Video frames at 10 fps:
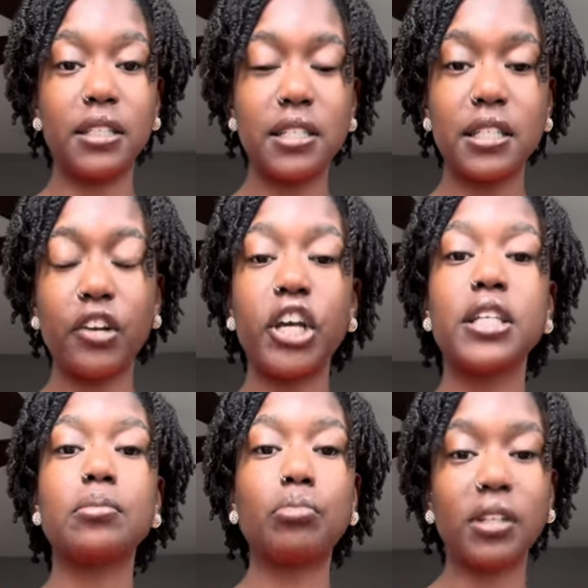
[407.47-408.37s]
serious,
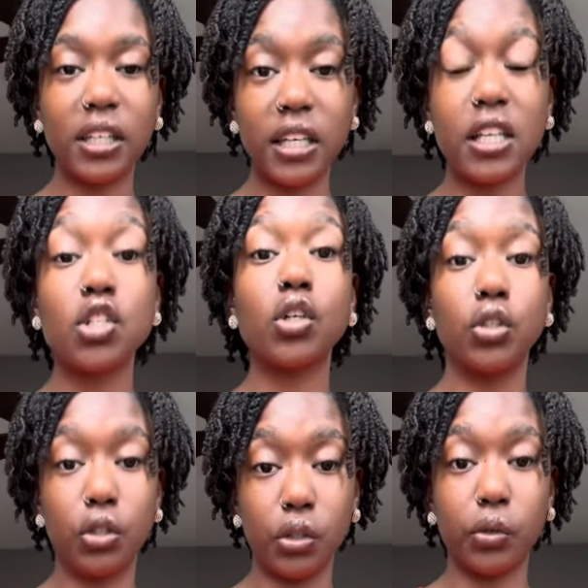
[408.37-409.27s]
please
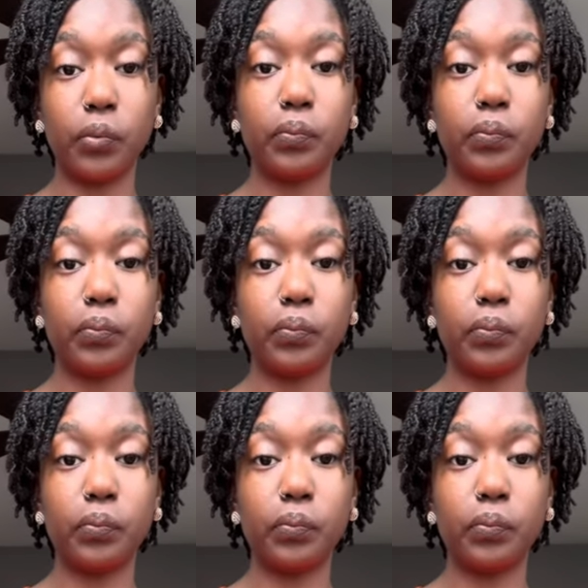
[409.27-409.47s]
do.